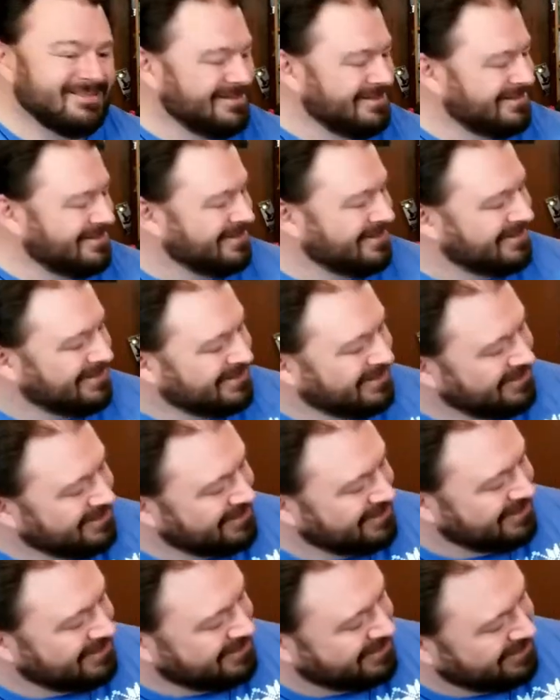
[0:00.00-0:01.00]

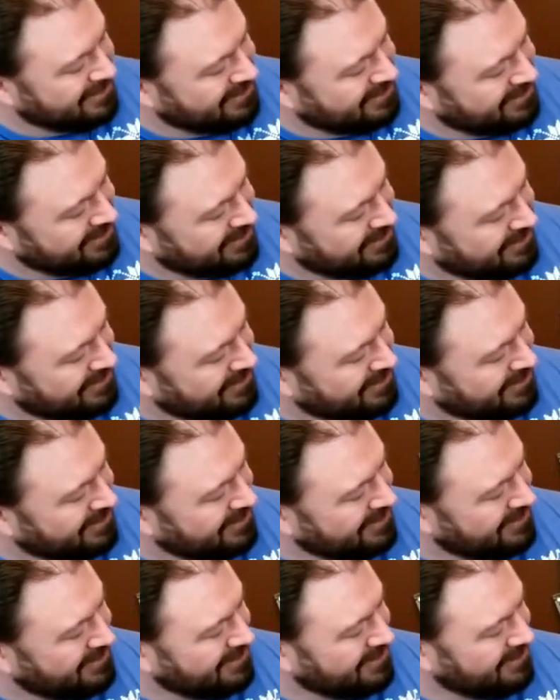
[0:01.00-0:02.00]

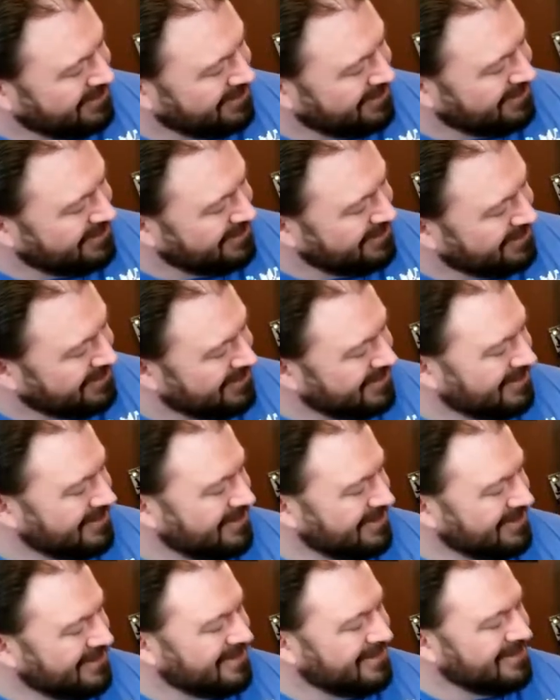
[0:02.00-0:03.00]

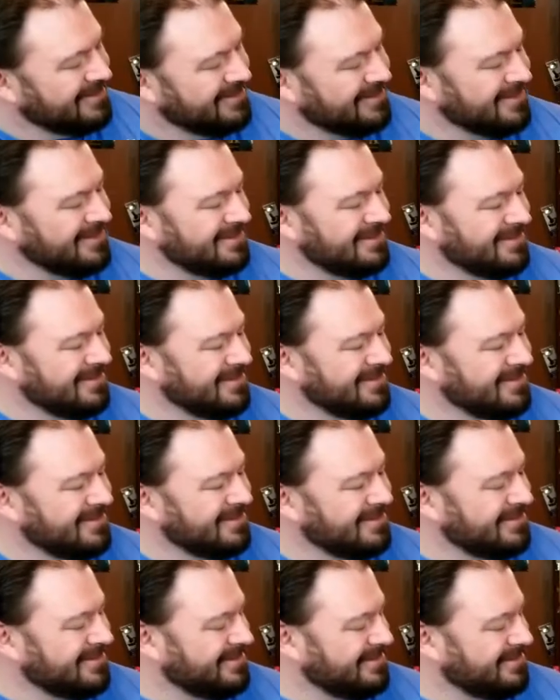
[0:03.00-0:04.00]

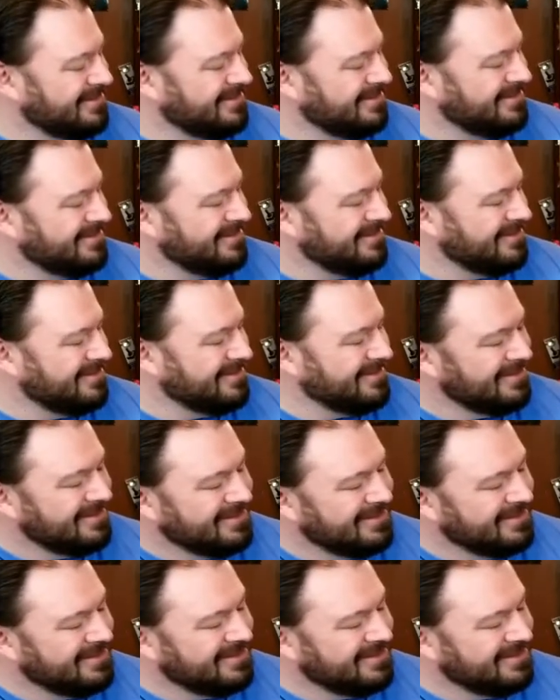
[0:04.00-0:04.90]
The person shown says nothing.